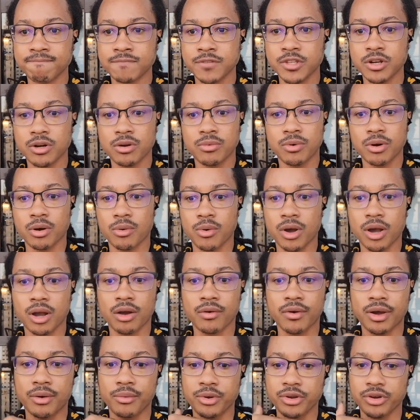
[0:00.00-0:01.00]
you don't want to walk
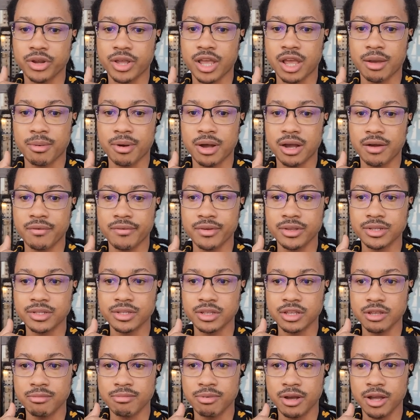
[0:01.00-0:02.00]
around with your camera
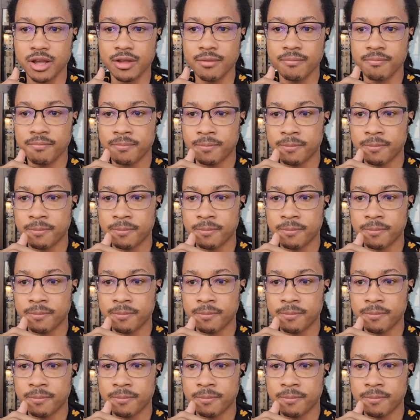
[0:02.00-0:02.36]
obviously, but